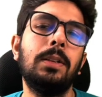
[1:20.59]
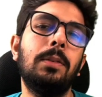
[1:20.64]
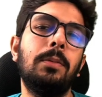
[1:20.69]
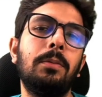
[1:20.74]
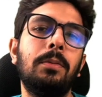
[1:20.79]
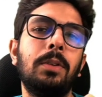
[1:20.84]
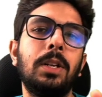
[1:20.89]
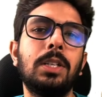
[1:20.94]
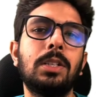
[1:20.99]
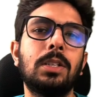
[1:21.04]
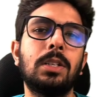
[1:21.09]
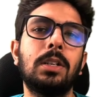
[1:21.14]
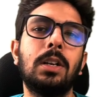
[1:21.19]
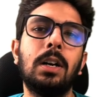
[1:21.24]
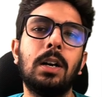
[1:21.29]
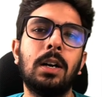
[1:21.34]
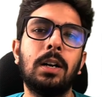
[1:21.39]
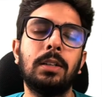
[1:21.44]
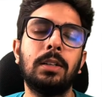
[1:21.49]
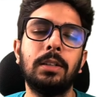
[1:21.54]
which
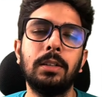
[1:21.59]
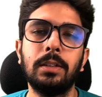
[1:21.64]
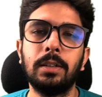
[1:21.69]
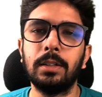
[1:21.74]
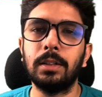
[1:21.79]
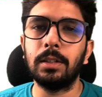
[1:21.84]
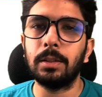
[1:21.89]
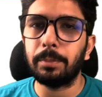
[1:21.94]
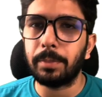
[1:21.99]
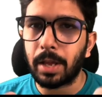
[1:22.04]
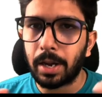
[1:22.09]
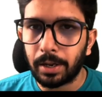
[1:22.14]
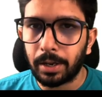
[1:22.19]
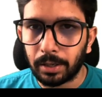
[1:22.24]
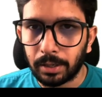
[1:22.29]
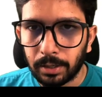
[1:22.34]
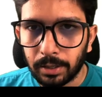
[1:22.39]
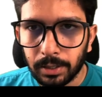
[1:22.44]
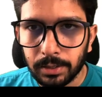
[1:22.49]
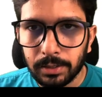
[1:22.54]
are there in the parent
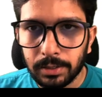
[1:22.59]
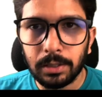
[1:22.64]
class.